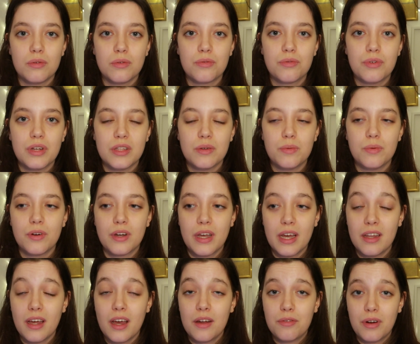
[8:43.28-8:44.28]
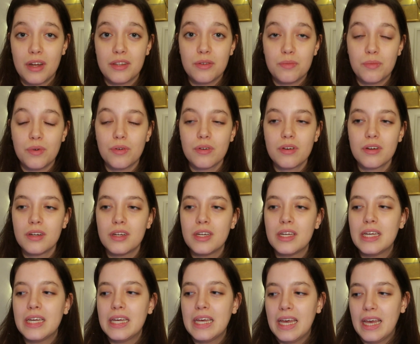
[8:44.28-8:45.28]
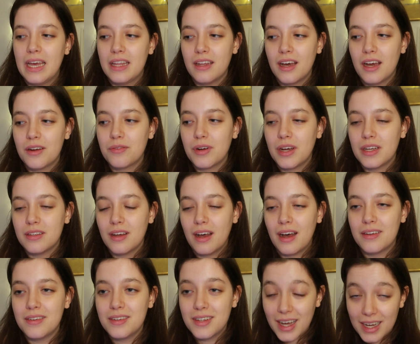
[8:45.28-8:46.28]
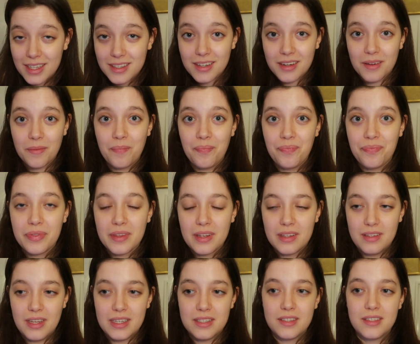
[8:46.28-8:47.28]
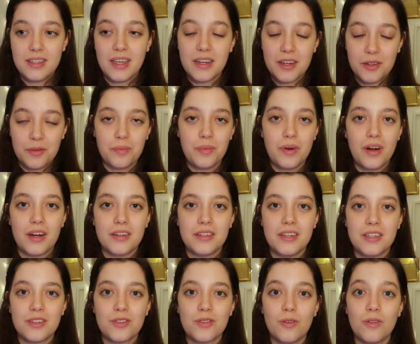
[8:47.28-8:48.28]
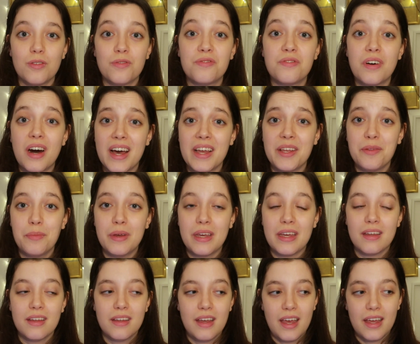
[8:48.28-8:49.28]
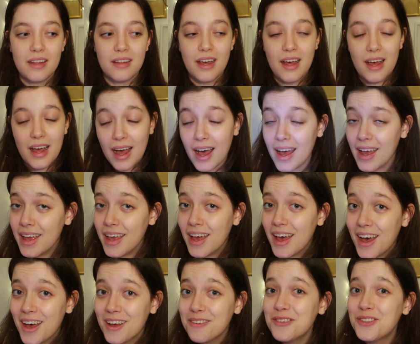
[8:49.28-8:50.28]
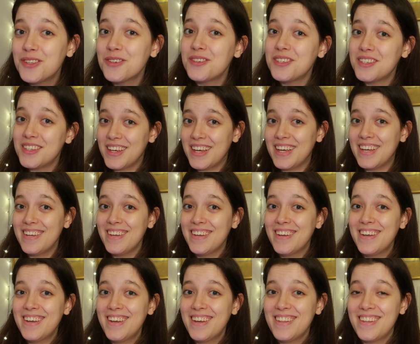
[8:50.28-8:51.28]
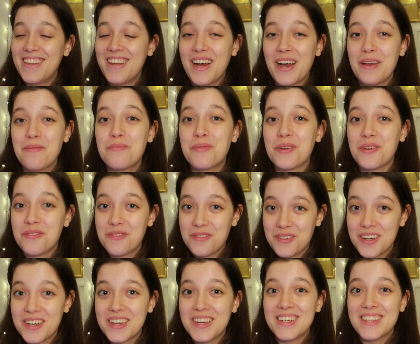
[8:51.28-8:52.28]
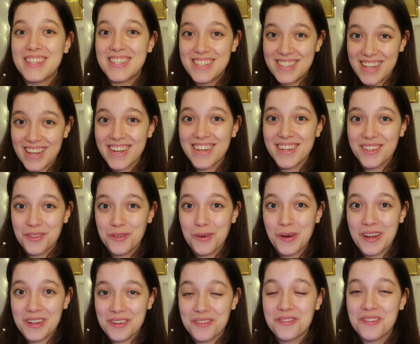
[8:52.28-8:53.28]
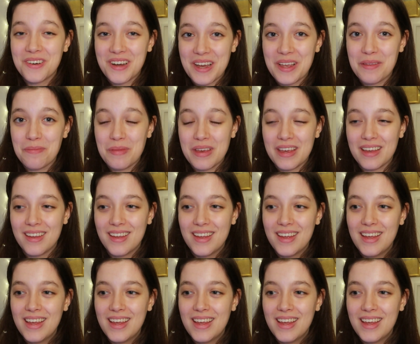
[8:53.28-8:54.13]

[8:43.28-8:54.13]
read the book. And I read the book, and I read another, the second part is called Find Me, and I have to say that I prefer second one, Find Me.